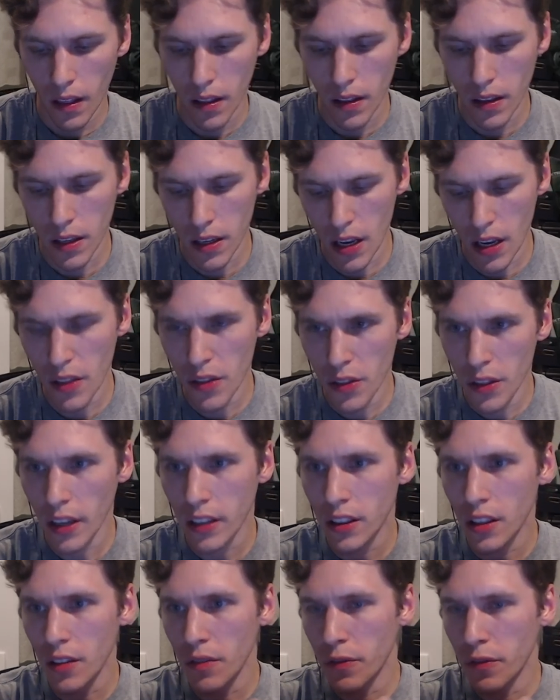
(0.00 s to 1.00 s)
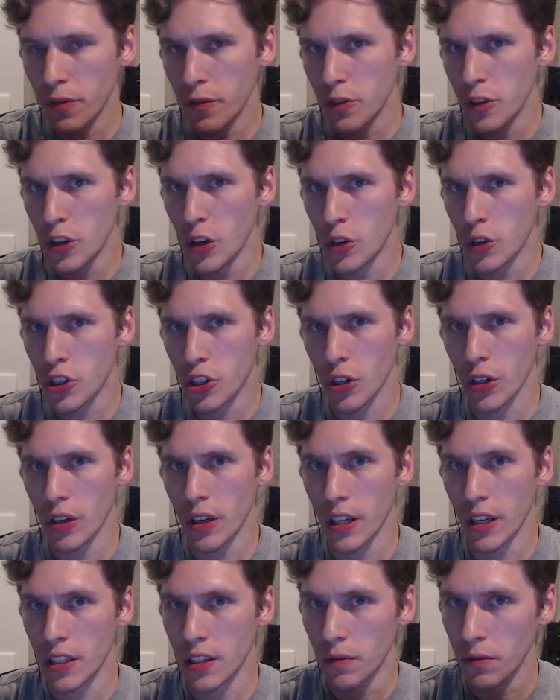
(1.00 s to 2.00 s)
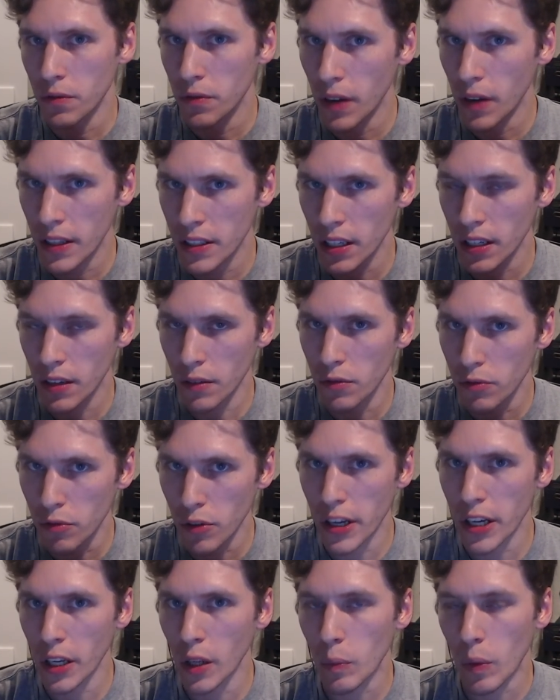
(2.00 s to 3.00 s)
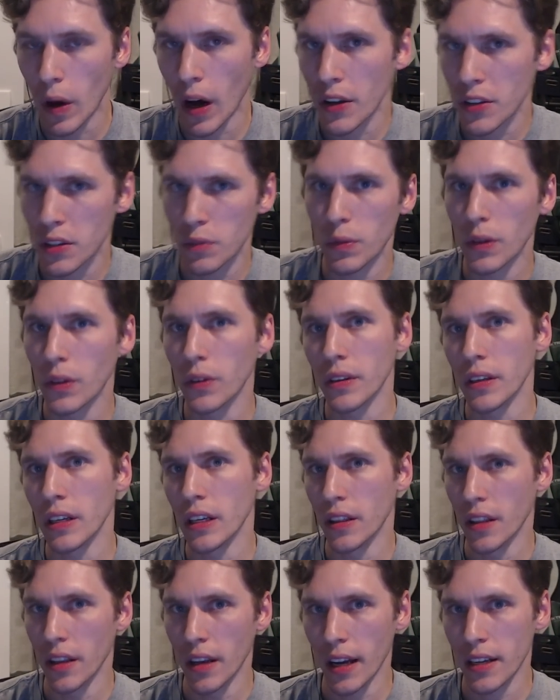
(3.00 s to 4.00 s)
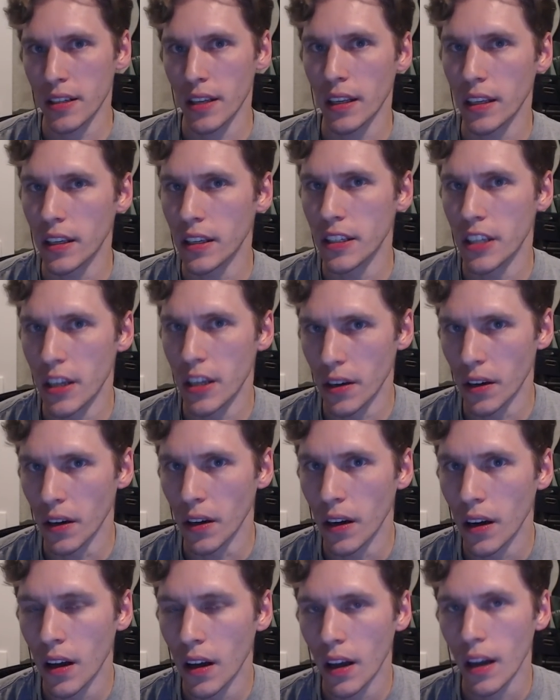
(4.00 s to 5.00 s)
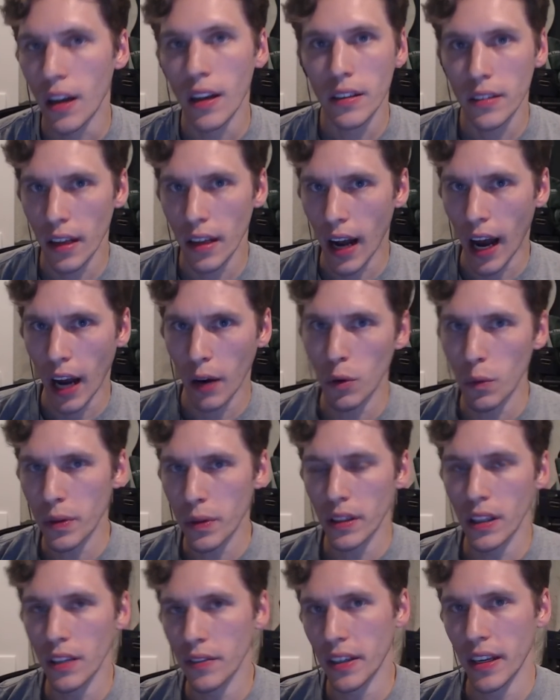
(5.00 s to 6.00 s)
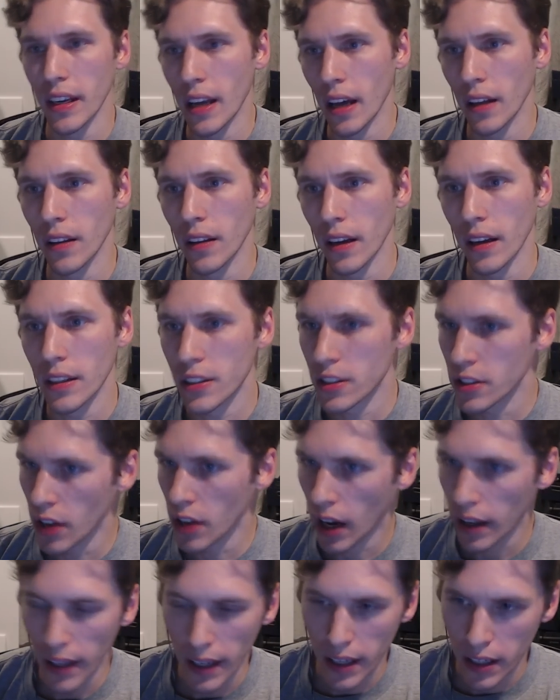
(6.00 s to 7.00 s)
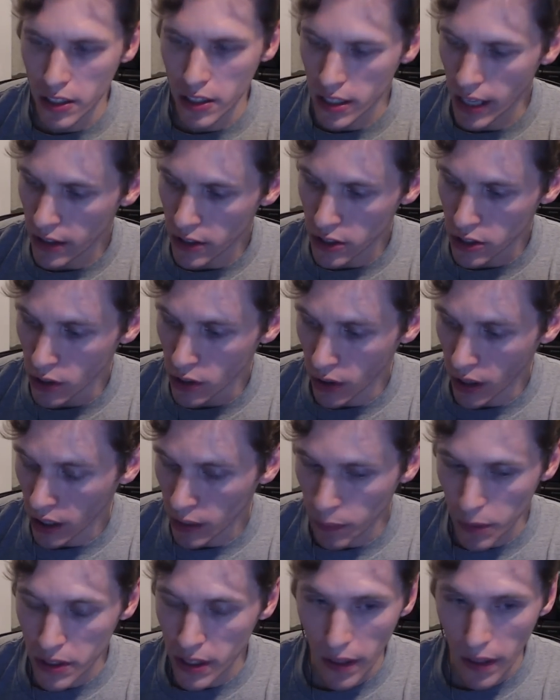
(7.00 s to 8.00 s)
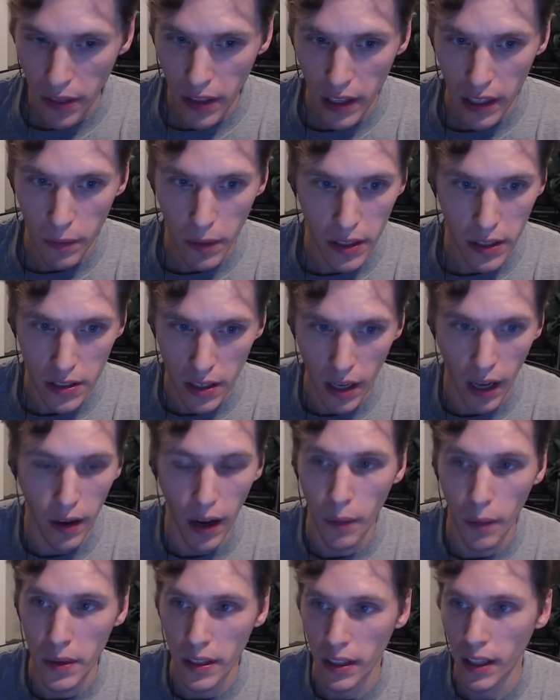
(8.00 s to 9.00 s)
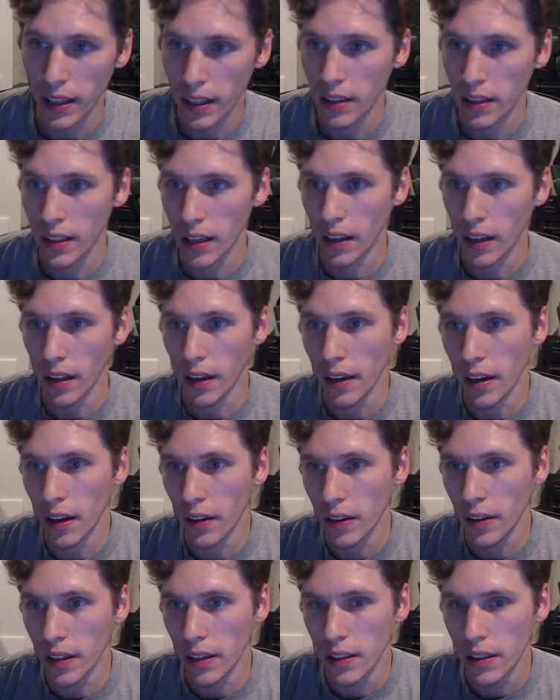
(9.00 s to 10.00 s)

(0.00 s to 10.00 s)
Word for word: in like the future it's a it's like a real possibility in the next like year that I will be living in LA. It's not like a set in stone 100% thing, but it's I'll be like in the LA area.